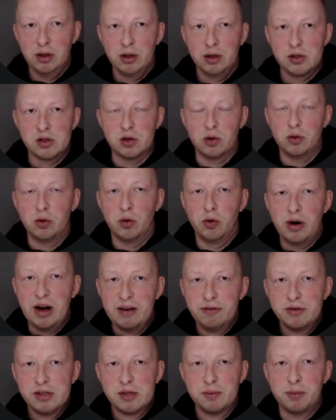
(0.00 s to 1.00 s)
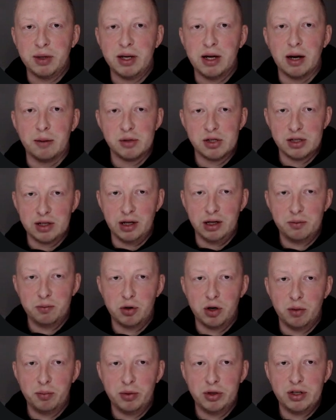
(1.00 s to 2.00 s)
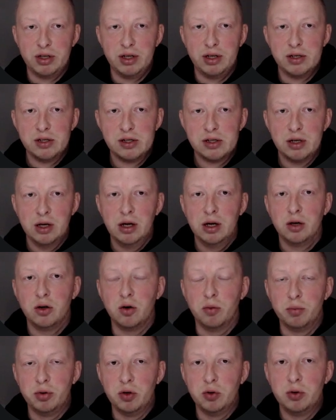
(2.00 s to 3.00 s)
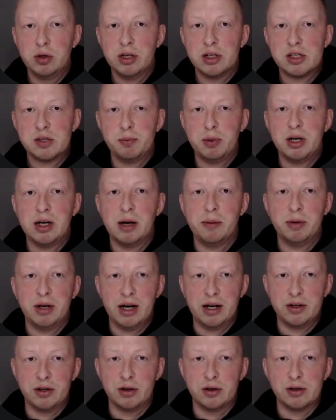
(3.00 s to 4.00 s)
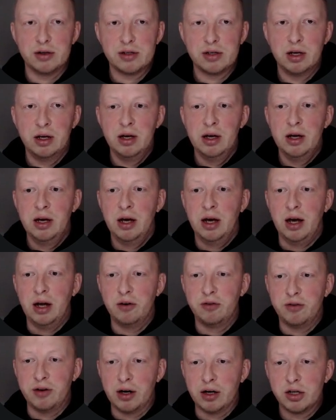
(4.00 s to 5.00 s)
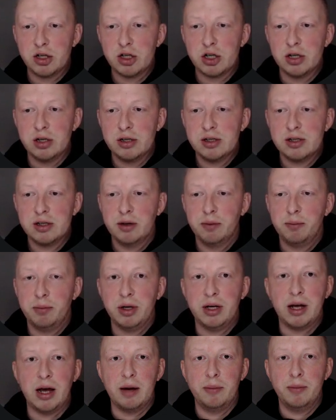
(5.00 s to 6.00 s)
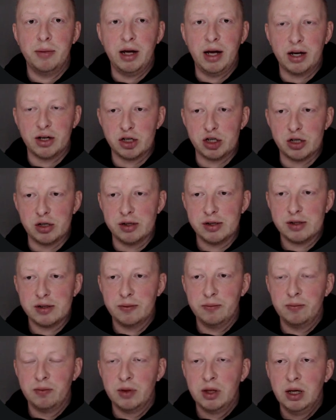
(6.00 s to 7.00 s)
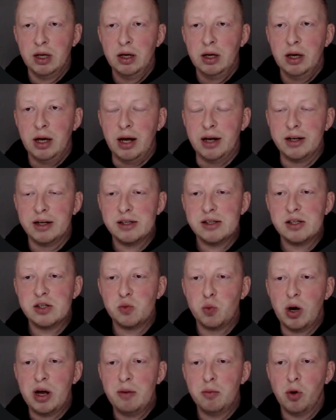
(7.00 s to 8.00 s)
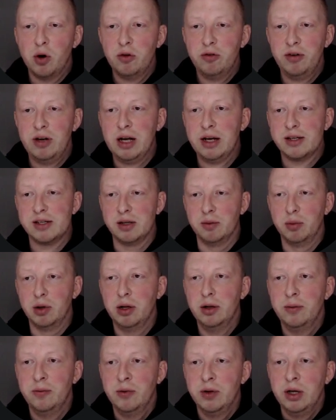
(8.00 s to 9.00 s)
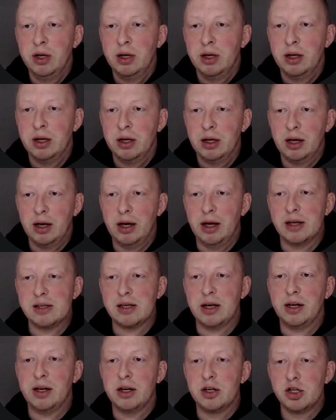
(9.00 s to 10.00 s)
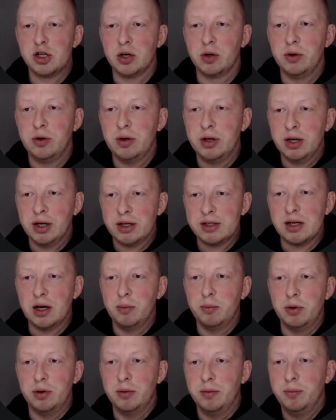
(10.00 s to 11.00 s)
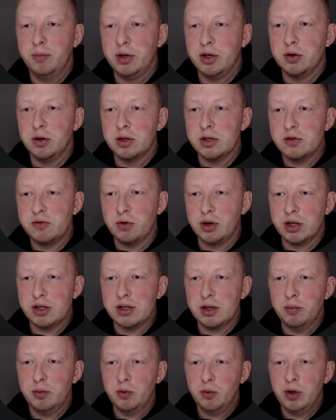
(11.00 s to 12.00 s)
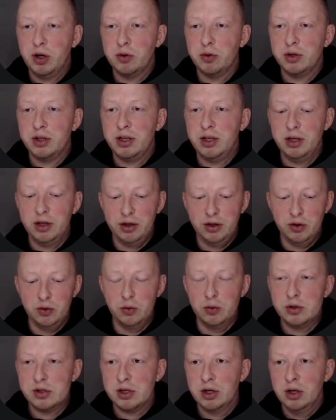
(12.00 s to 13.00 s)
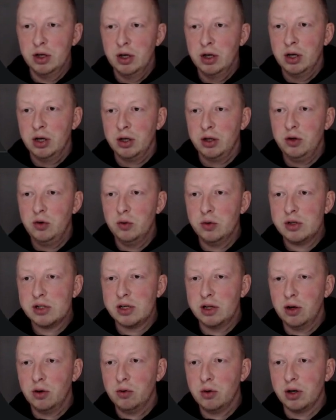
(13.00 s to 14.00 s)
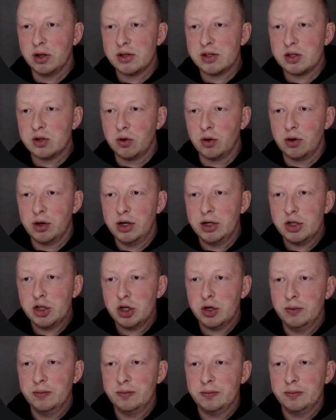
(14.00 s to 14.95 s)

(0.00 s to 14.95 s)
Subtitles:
So refs become state properties, computeds become getters, and functions become actions. And this is way more flexible, as I can show you an example, because for example we could here use local storage